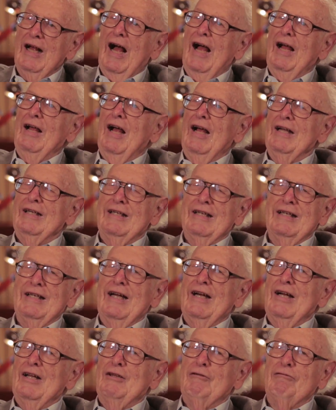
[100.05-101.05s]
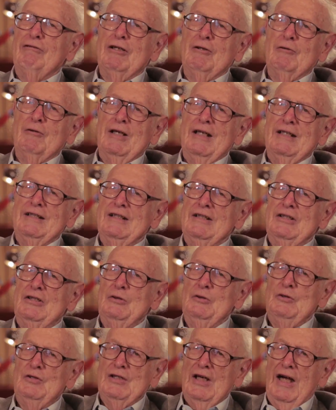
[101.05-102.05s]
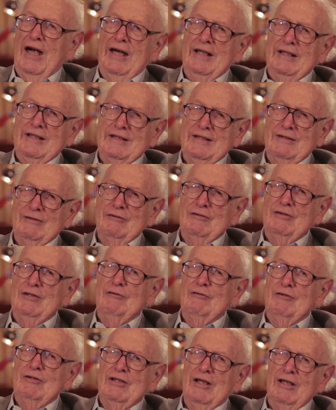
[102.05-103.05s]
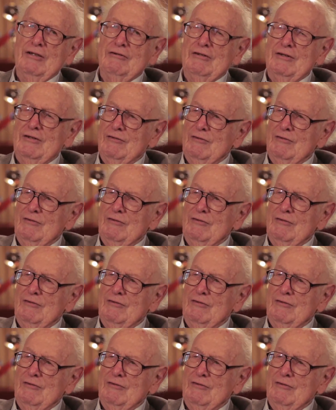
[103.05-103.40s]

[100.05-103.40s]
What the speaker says: I get a thrill when I see two scientists from different countries,